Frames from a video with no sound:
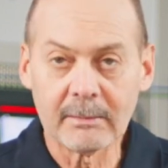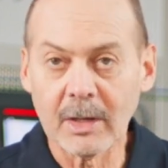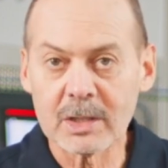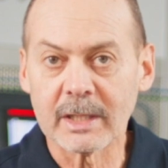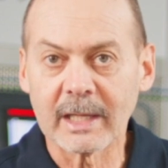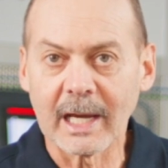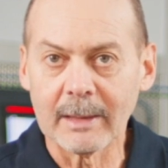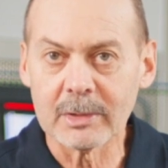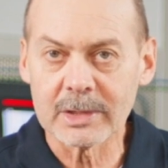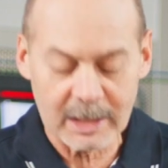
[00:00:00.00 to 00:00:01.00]
most of the
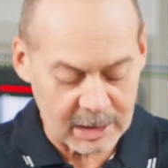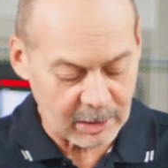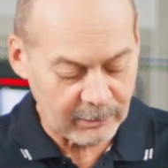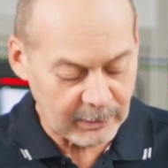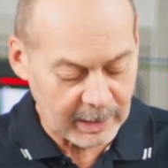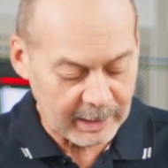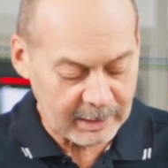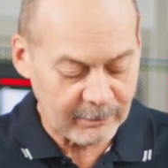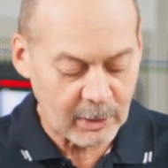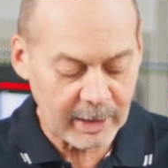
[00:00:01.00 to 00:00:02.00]
cables that
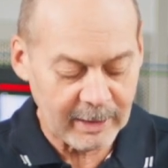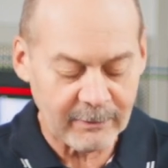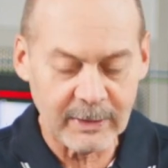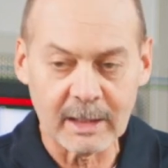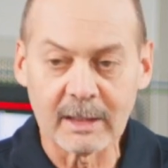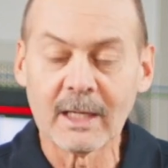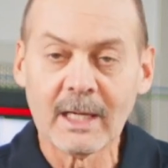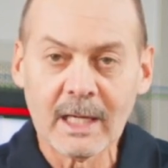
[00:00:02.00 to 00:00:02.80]
you've got in the field.